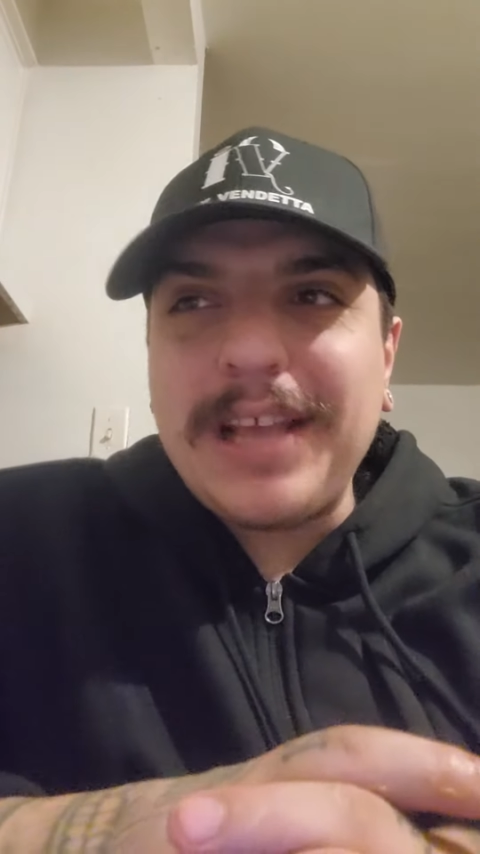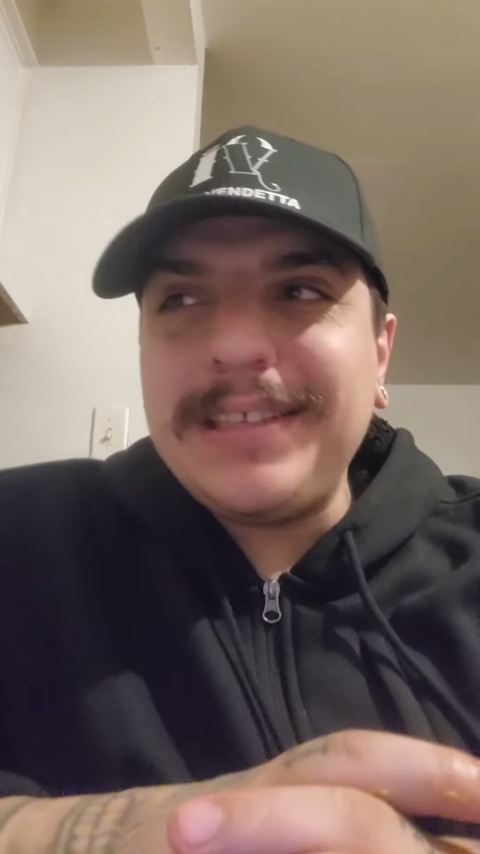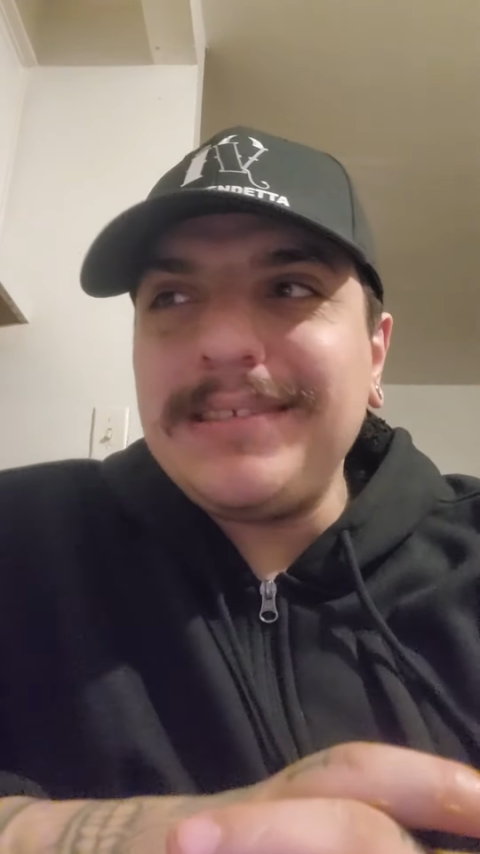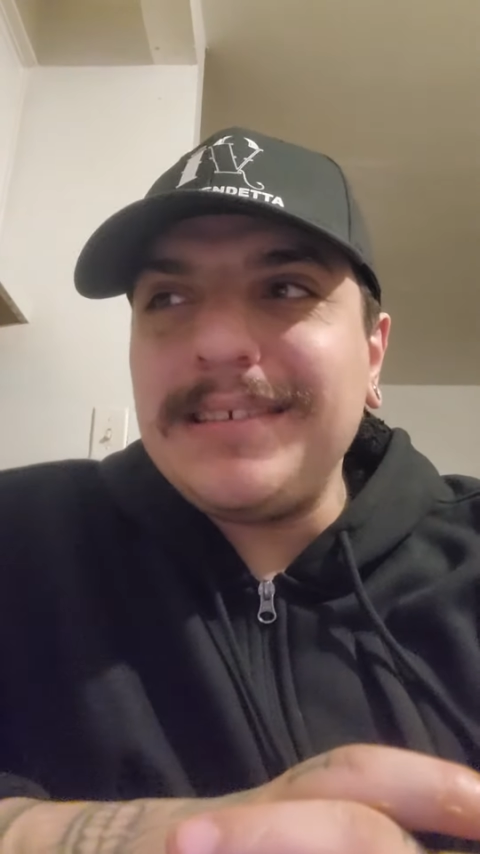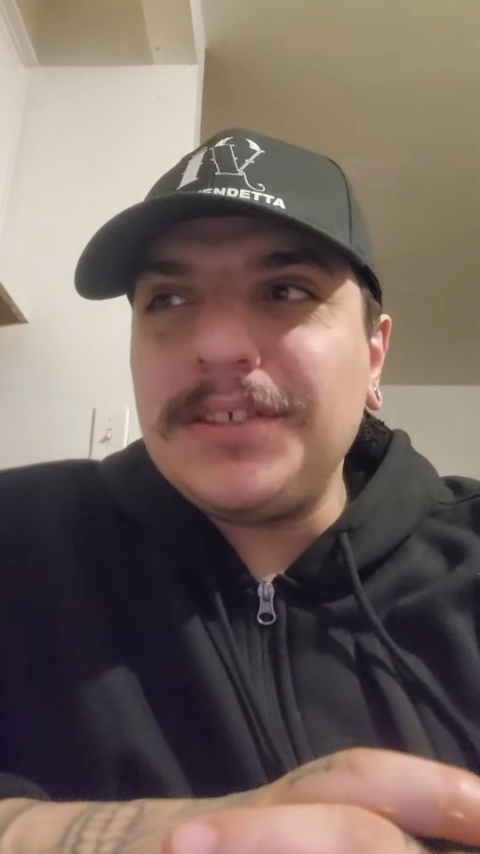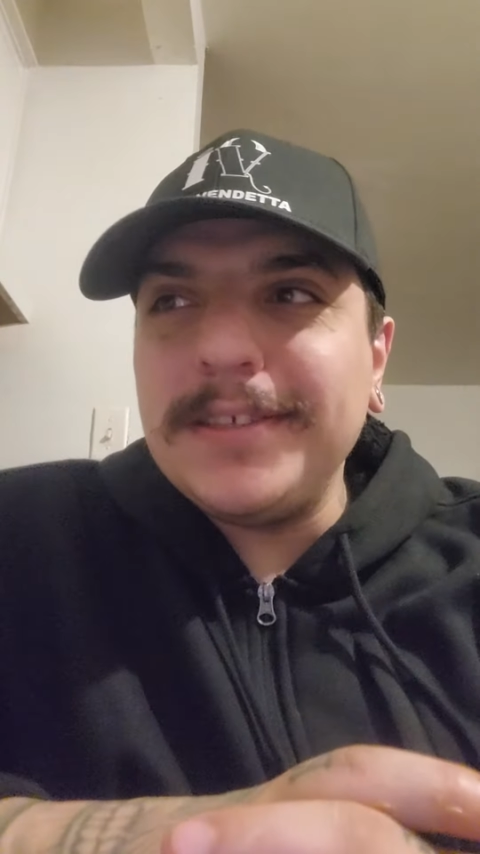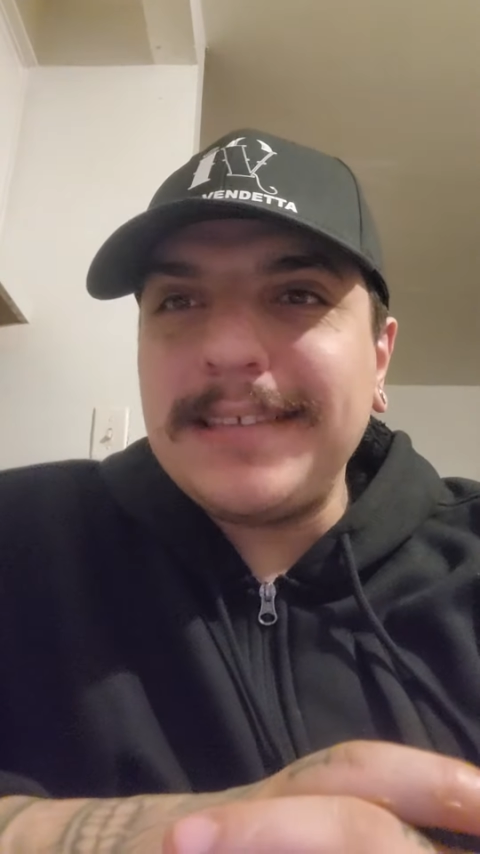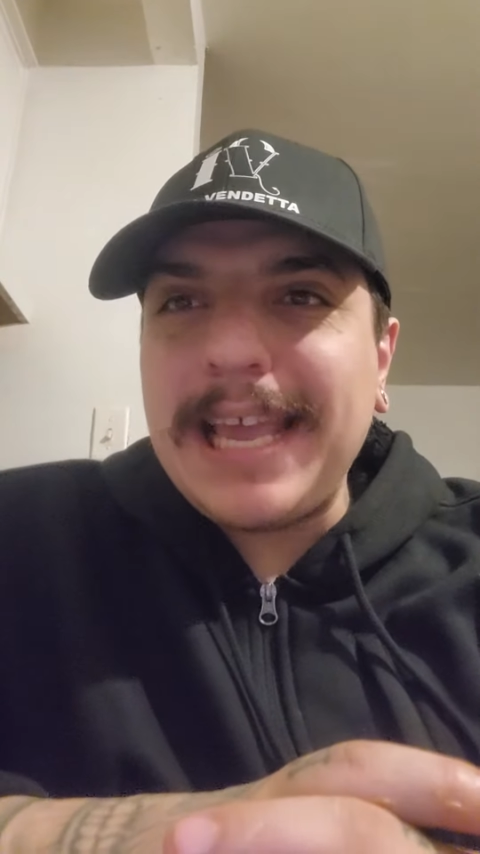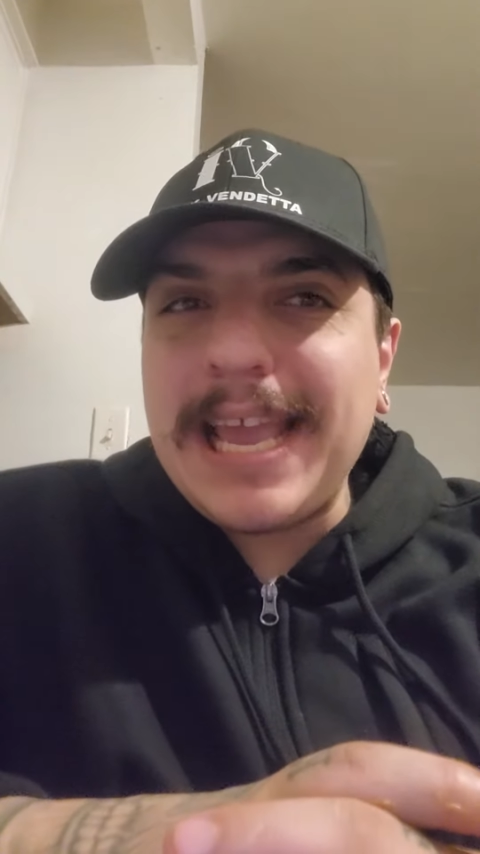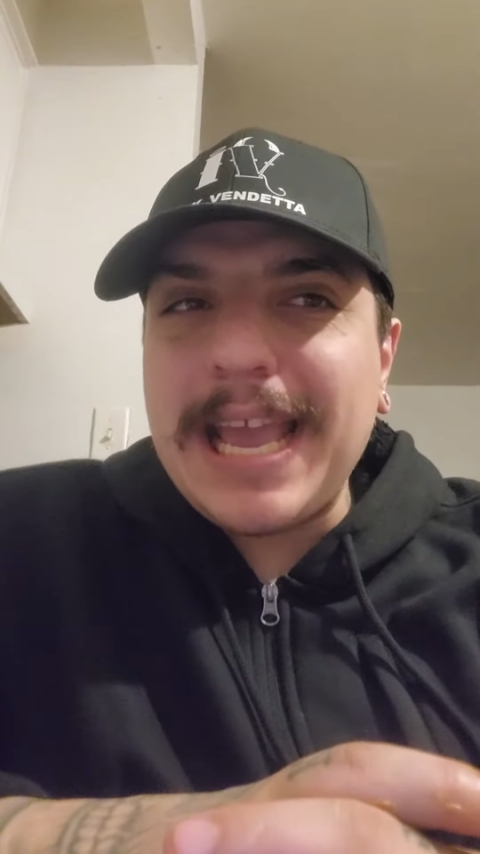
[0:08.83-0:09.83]
this is
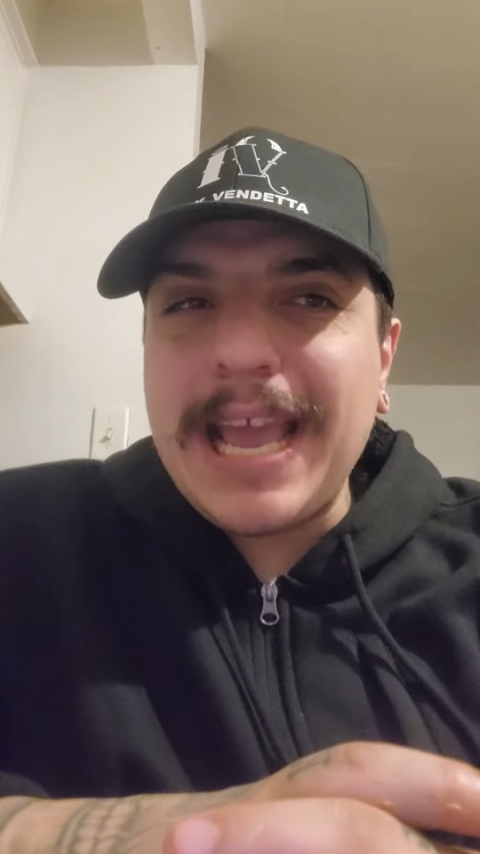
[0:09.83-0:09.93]
just is